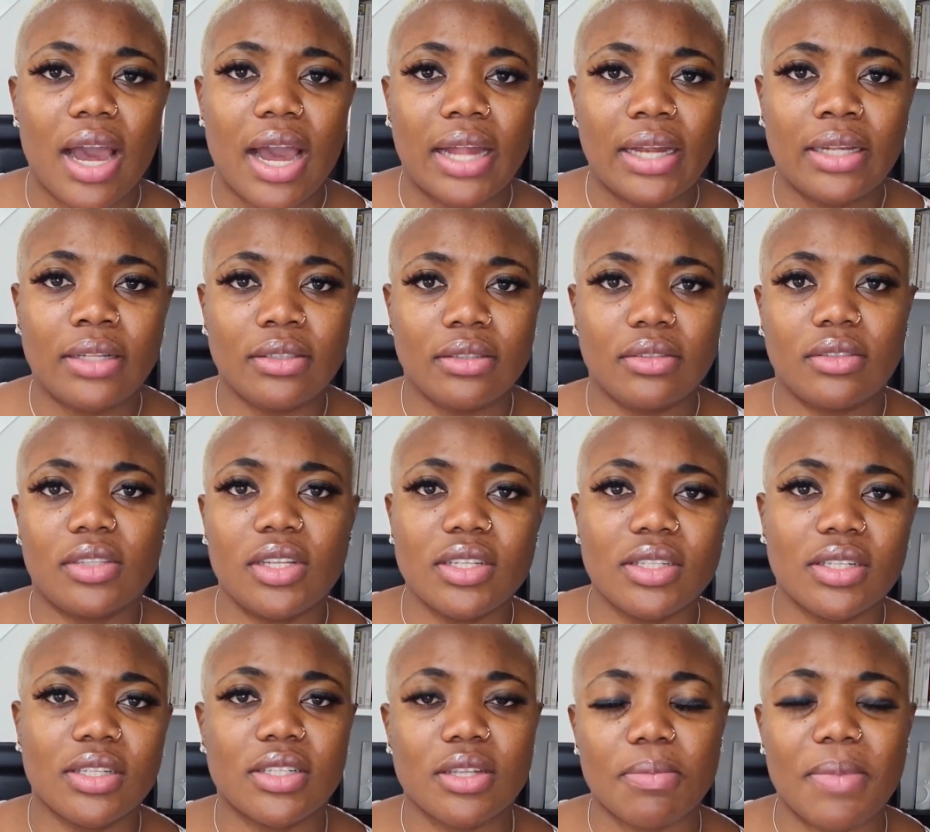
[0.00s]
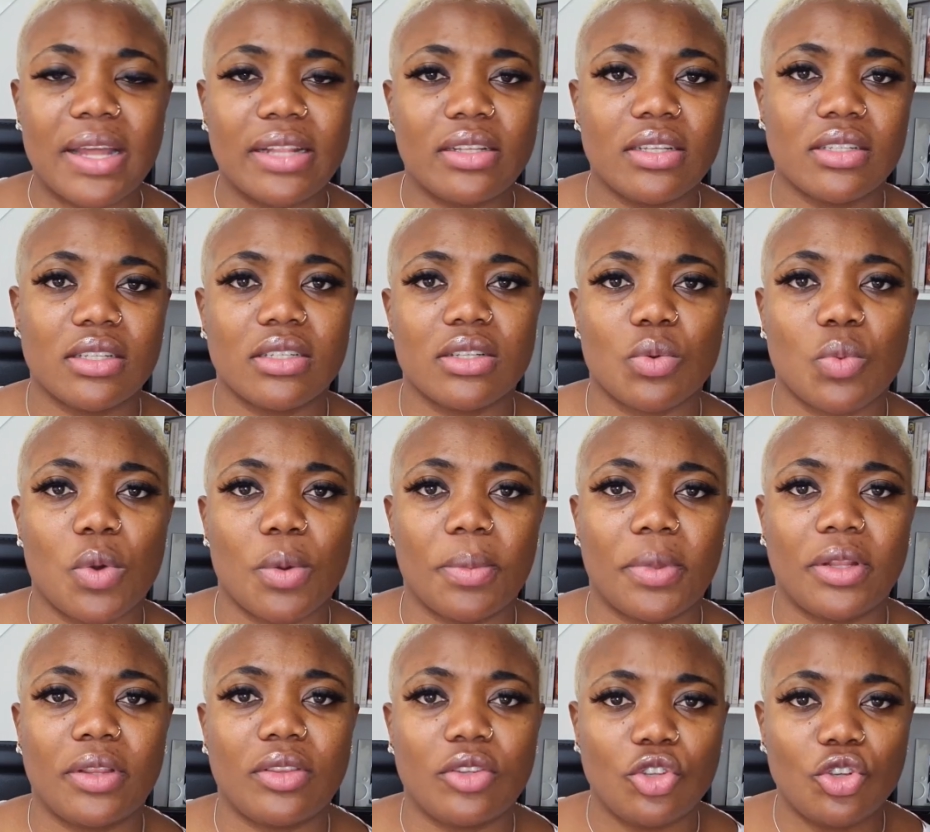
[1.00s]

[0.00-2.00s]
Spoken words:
and this is a man, this is a woman,